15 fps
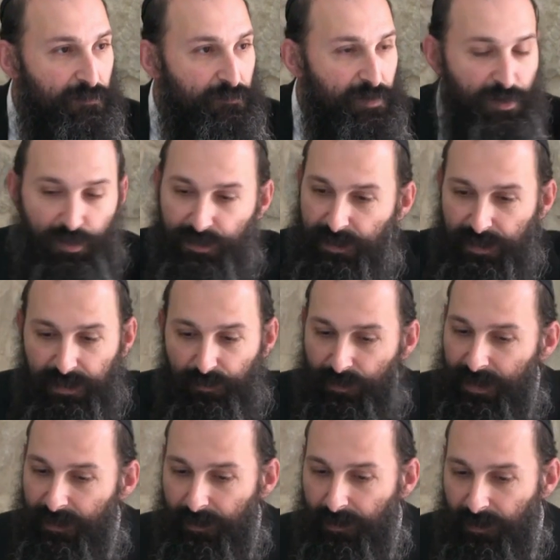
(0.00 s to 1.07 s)
because he didn't
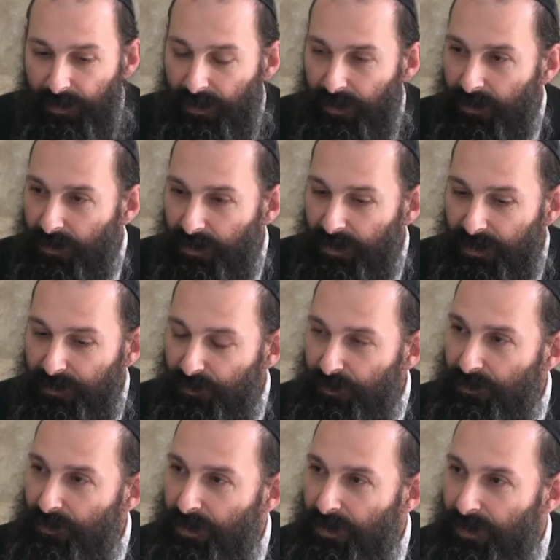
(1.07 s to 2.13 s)
want
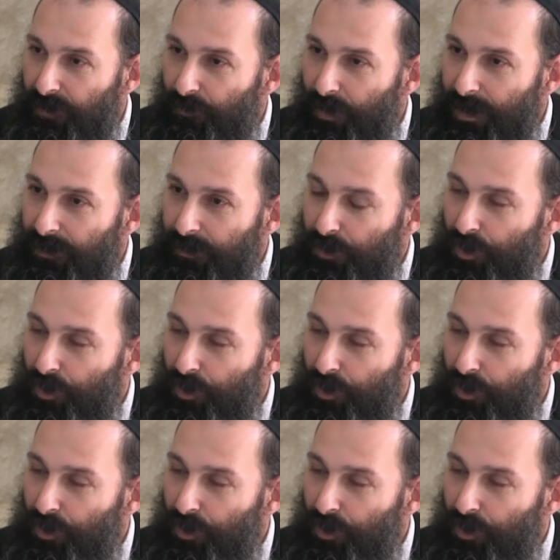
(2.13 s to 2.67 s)
to